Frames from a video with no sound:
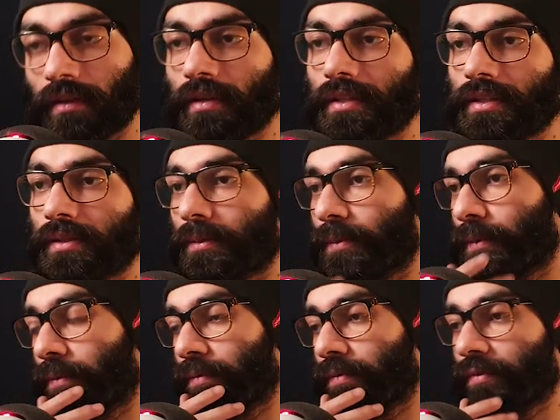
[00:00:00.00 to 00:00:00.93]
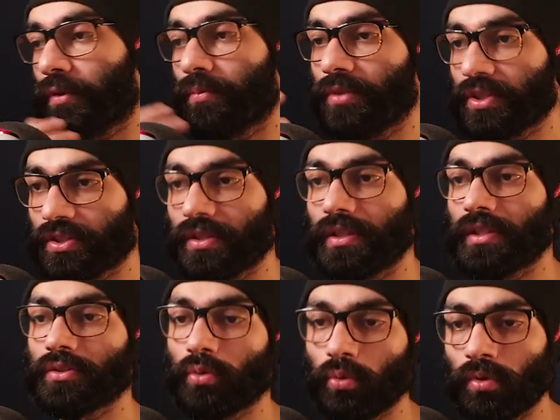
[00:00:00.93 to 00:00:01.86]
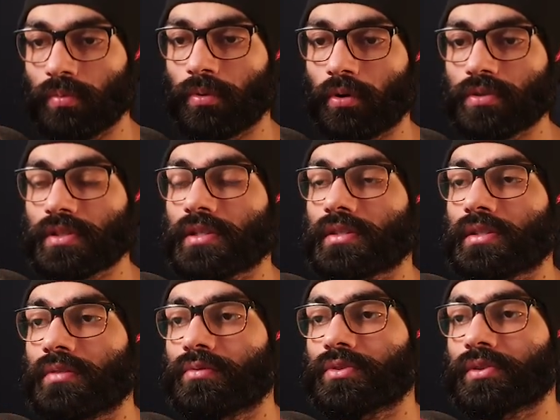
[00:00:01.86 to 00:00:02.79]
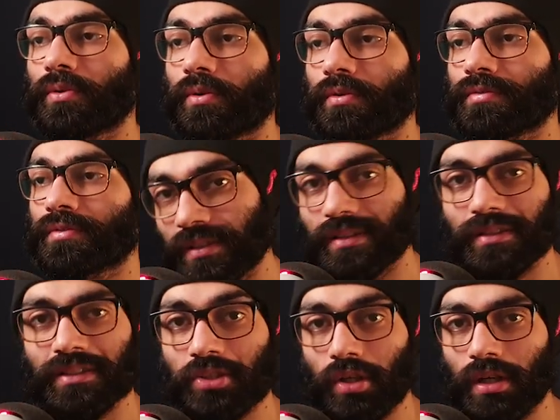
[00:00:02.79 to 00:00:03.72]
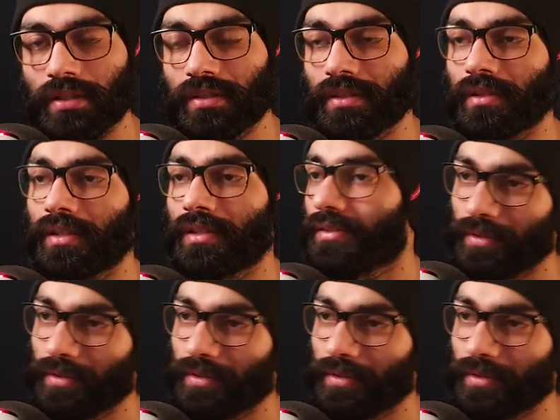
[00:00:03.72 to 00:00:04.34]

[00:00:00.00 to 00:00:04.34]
So from yesterday's whole process, there was a lot of stress and like